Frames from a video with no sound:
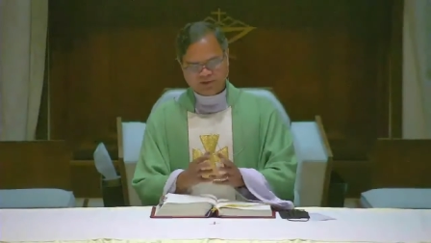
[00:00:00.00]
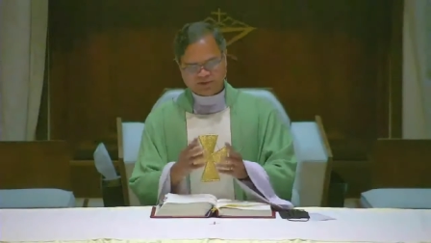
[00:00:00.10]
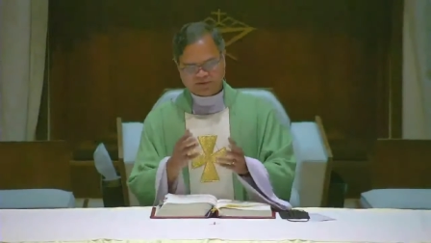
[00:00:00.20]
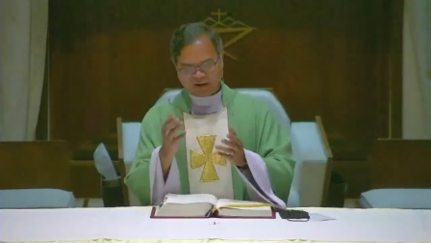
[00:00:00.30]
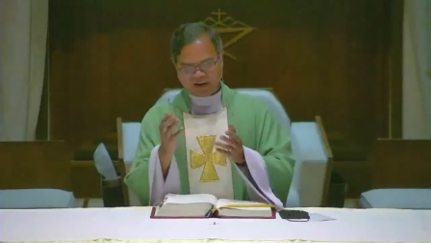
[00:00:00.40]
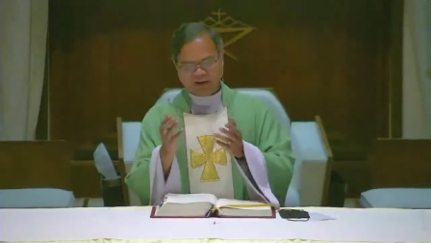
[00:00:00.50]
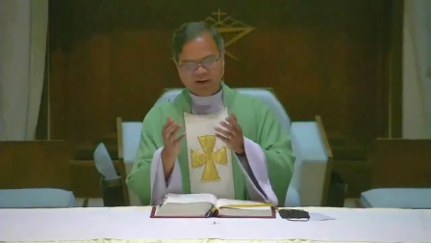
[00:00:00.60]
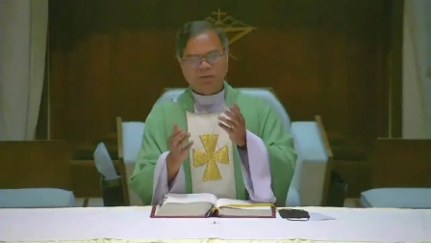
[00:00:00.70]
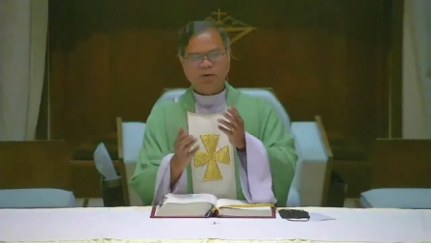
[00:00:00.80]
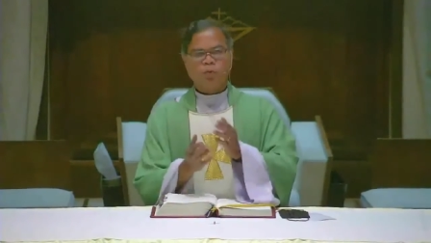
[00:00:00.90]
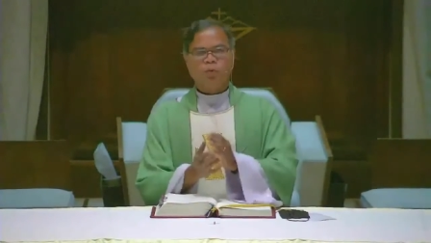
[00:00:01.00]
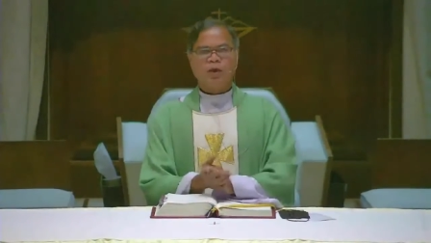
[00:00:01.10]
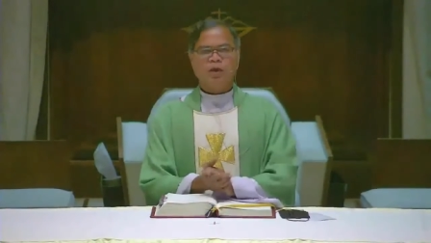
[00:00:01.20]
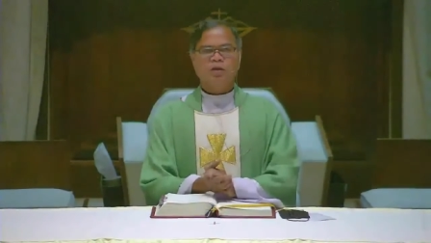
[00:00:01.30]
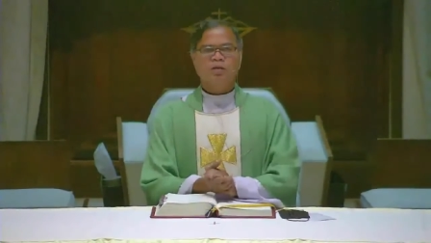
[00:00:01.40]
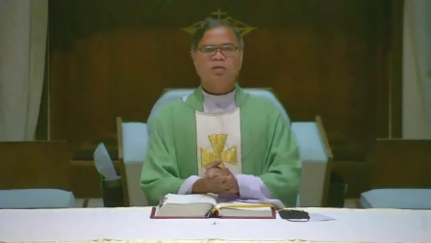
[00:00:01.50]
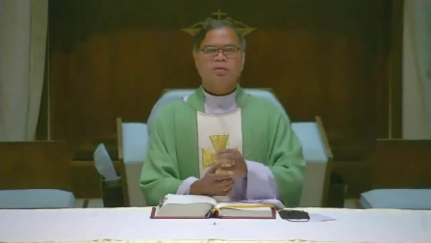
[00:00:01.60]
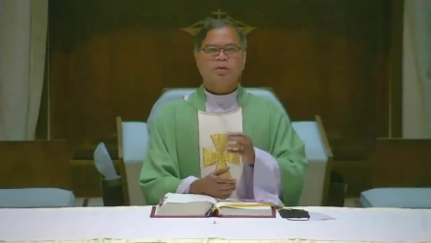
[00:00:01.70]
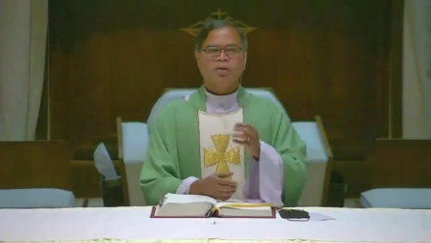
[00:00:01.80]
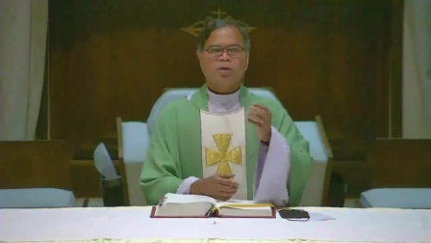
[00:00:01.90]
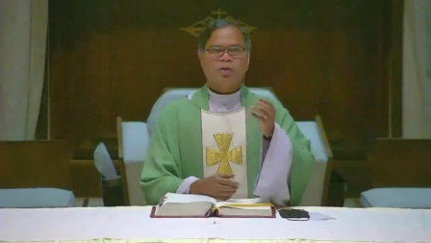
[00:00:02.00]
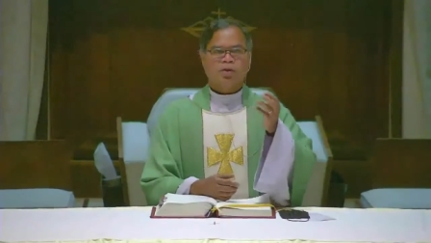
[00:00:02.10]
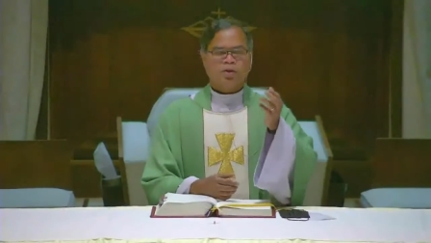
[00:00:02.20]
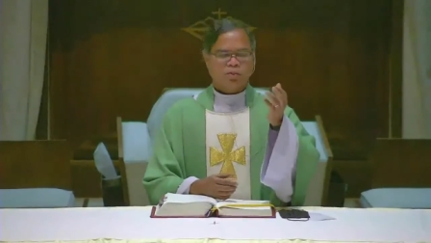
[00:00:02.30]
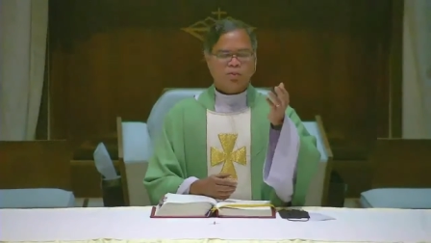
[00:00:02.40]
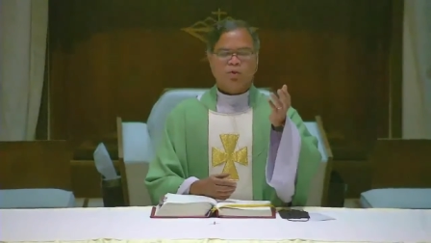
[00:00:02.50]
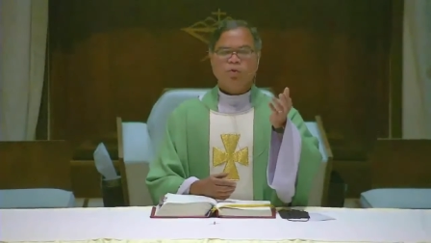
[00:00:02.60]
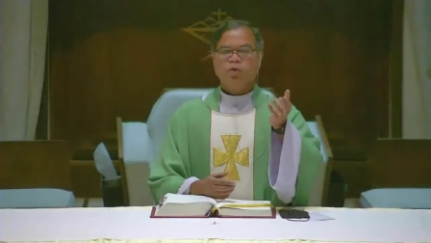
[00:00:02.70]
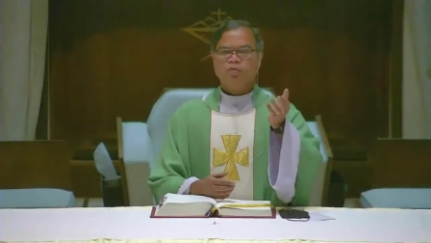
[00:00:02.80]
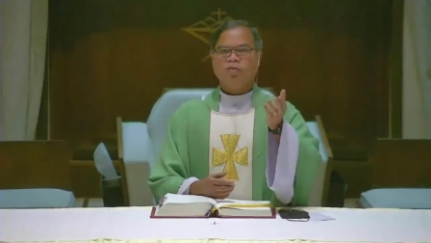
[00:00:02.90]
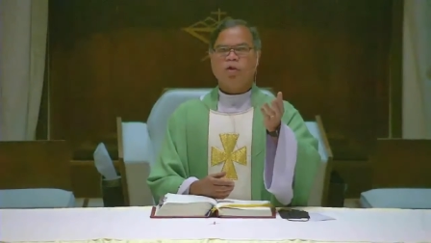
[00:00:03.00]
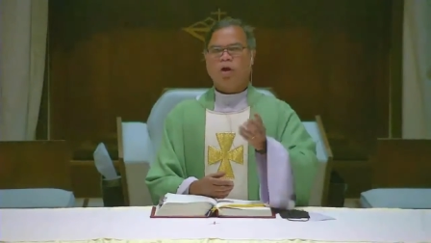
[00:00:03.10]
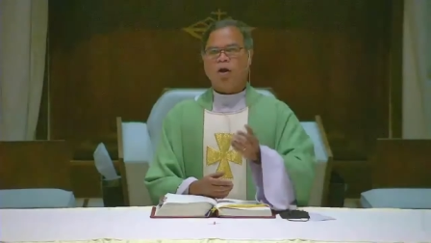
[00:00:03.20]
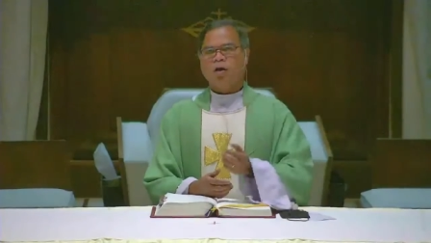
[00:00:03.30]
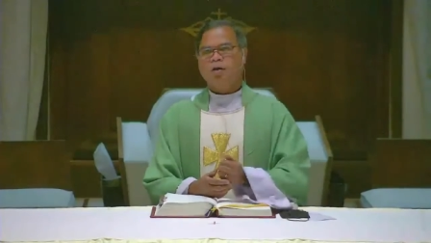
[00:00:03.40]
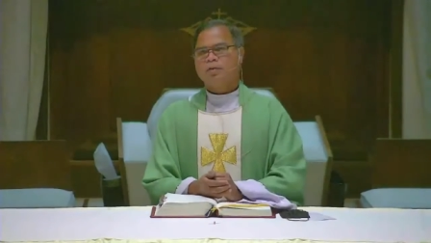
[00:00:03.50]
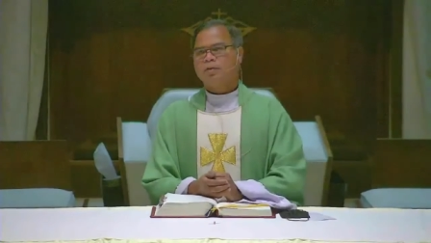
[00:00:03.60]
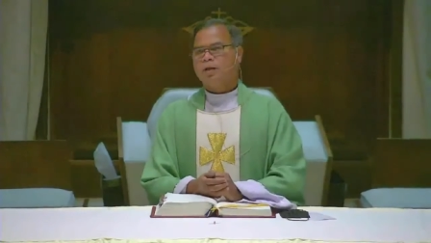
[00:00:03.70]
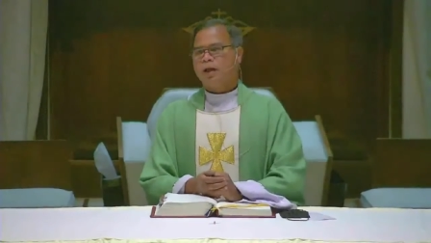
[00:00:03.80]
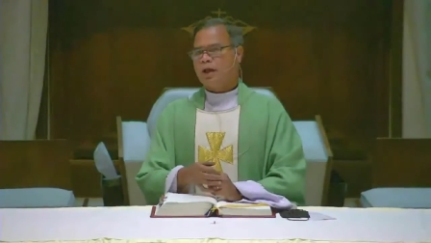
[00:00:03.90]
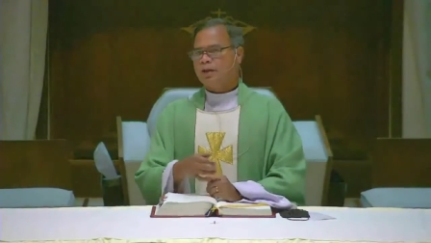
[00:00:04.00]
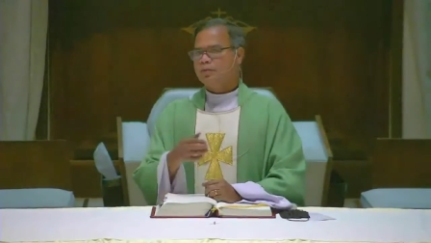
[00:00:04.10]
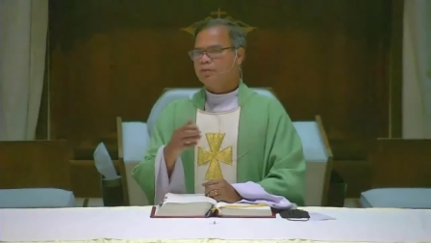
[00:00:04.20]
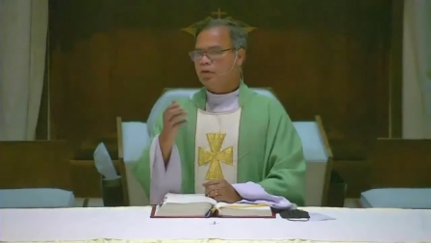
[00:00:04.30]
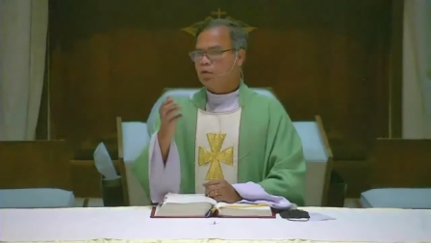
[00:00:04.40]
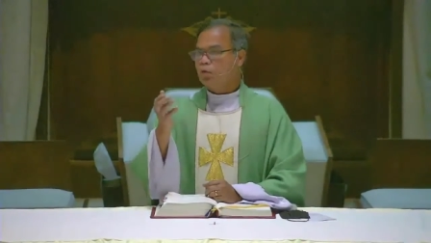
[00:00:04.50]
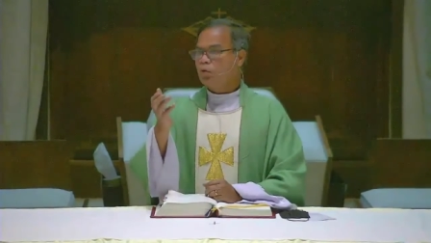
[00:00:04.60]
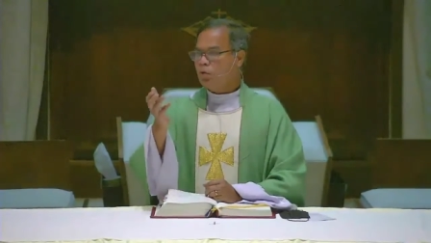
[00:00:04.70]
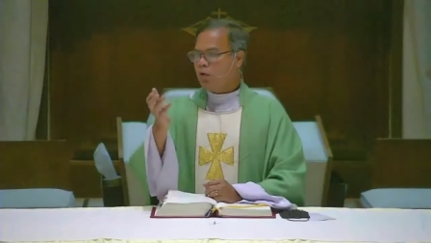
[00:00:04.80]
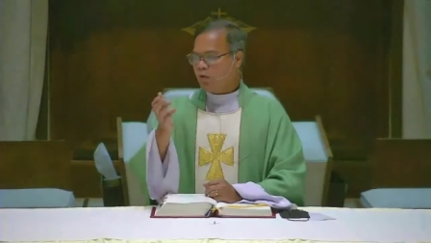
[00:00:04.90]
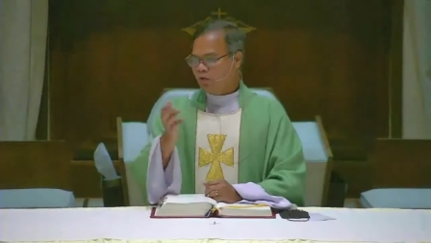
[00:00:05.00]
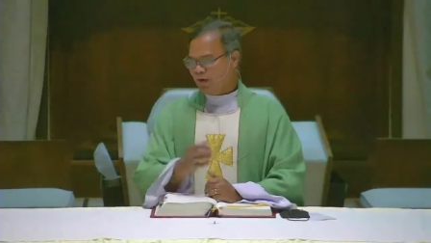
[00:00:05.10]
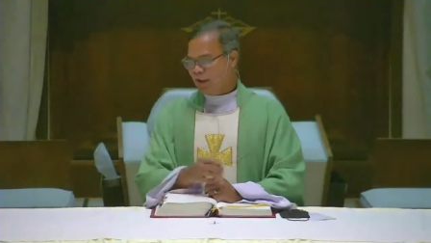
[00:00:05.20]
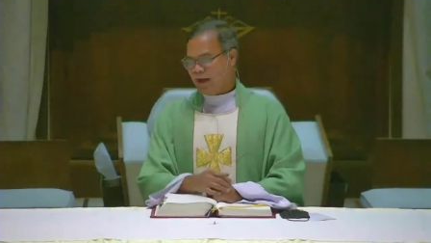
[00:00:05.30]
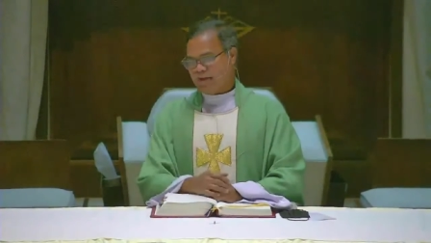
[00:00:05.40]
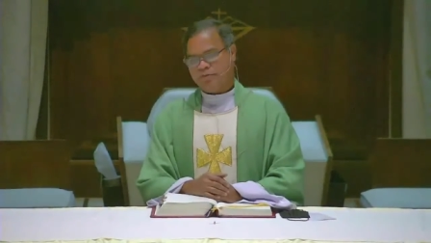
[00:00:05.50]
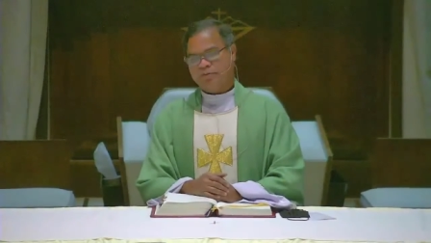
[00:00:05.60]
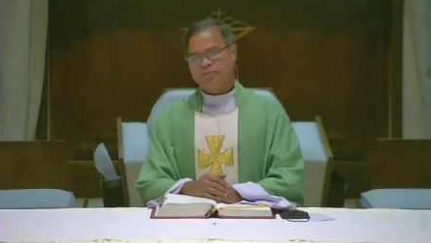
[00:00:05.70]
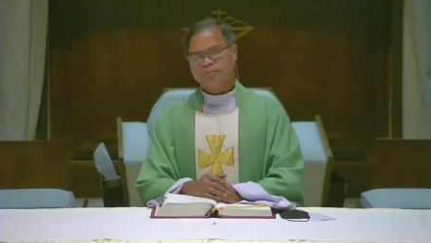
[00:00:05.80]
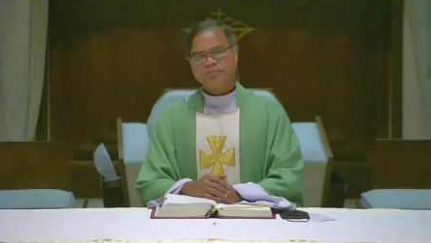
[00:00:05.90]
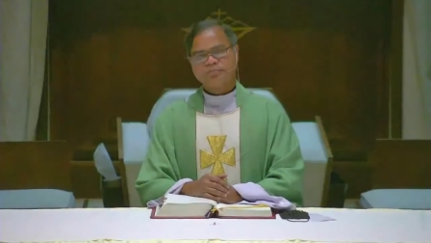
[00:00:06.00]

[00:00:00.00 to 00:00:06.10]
the struggle between the rule of law and the rule of love.